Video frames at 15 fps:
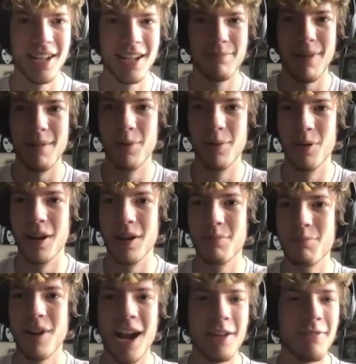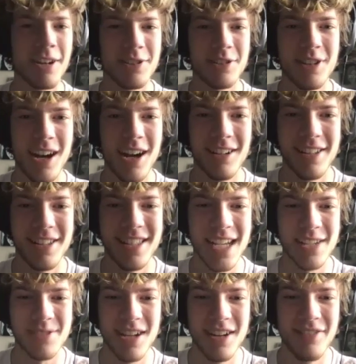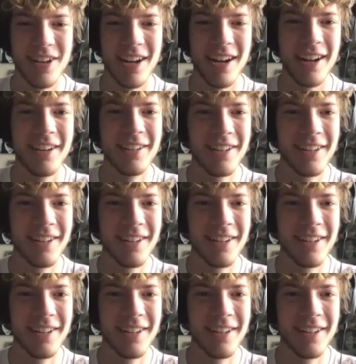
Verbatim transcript: My boy, Brian Russell Collins, thanks for coming on.